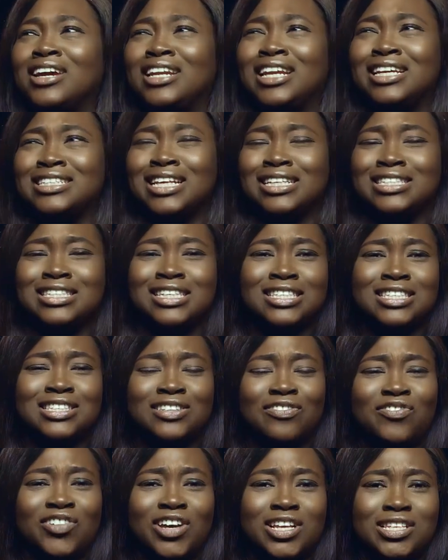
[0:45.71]
realized that since
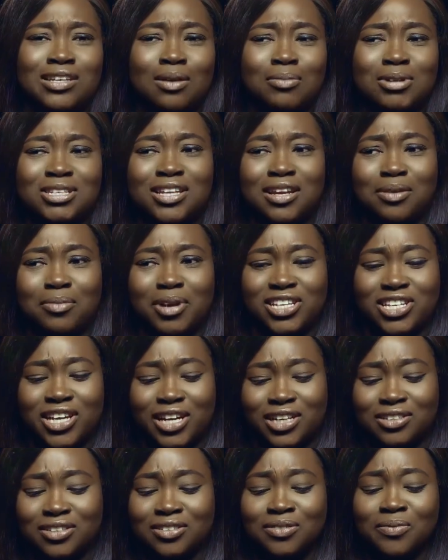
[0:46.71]
the first time I started my
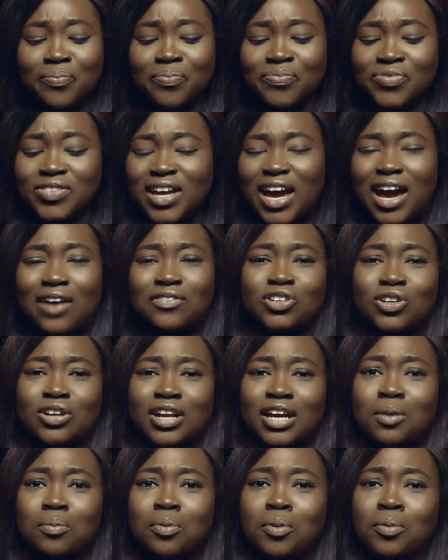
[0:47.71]
channel, I haven't
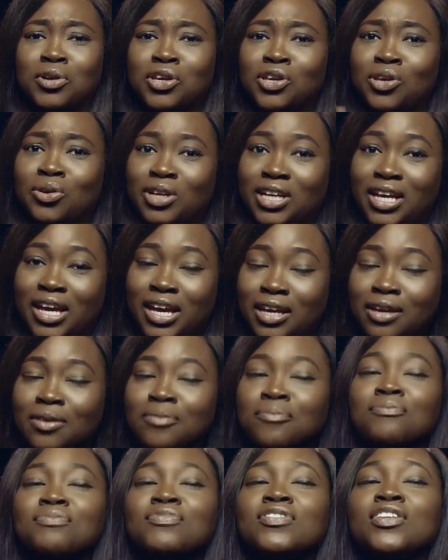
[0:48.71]
done like a proper Q&A.
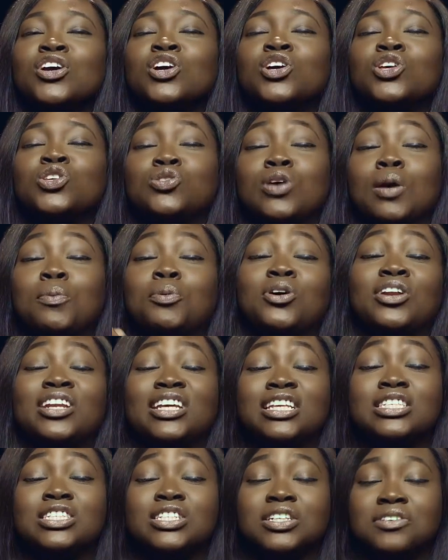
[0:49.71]
So I put on
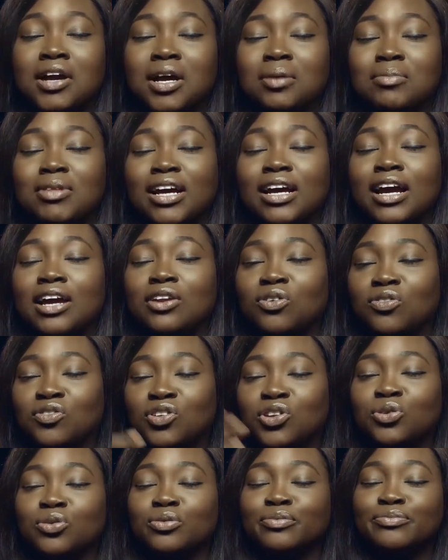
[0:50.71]
Instagram that kind of,
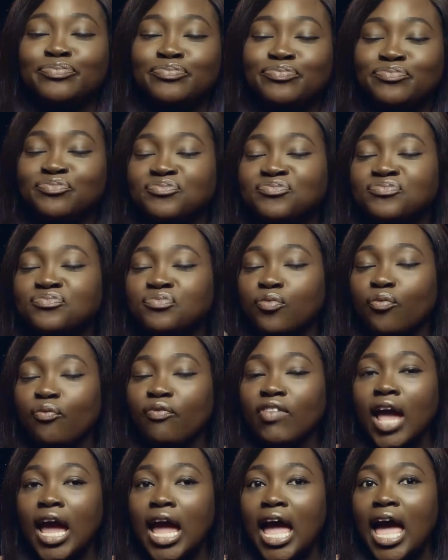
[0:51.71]
you know,
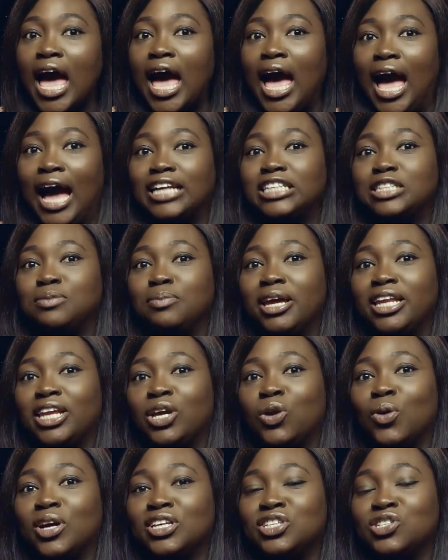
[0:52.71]
ask me
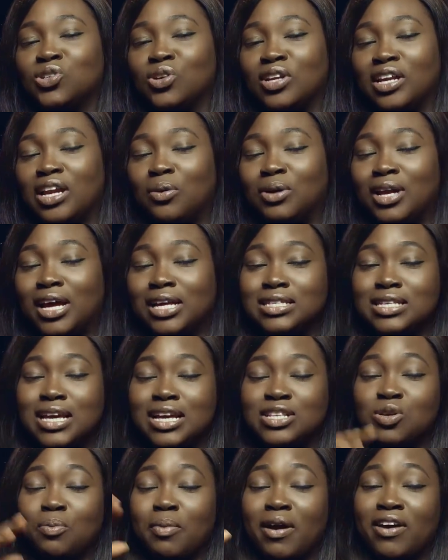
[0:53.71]
any question and I would
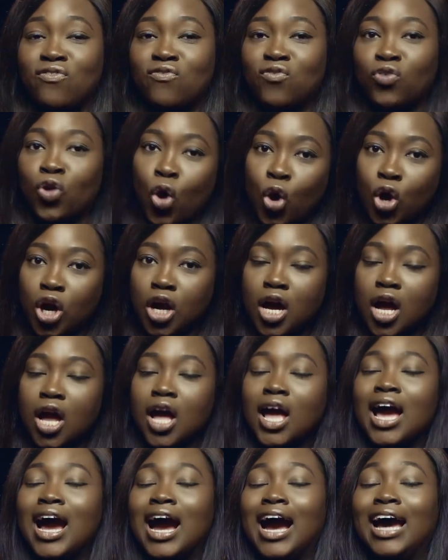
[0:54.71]
answer it on my vlog.
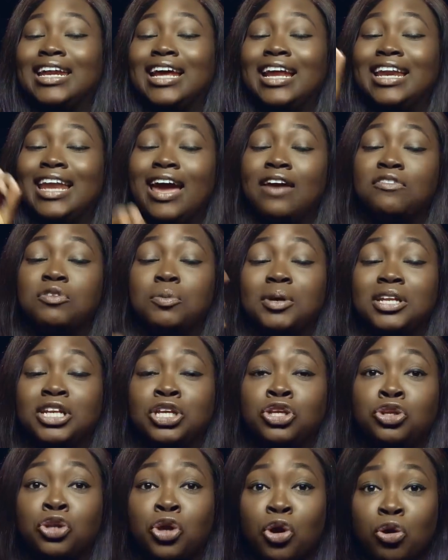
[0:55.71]
And I let
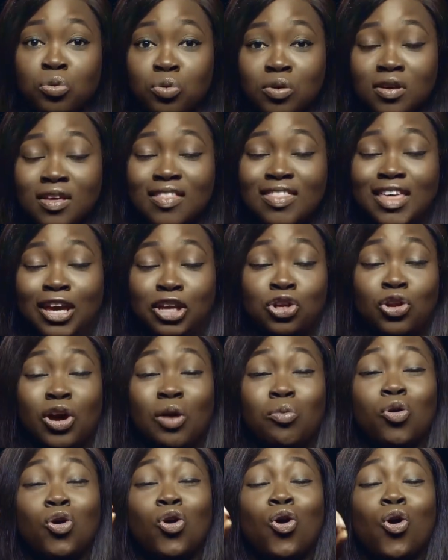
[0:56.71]
everybody know that, you
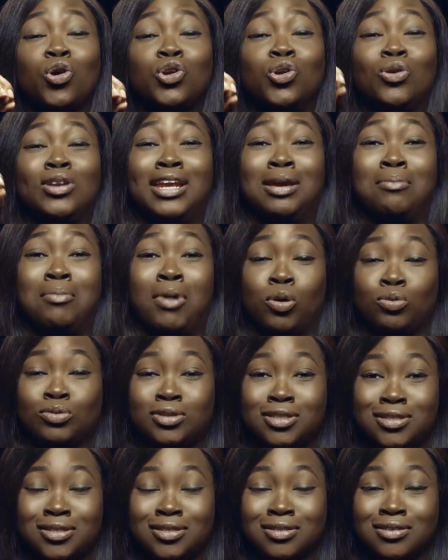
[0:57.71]
know, I will call your name out.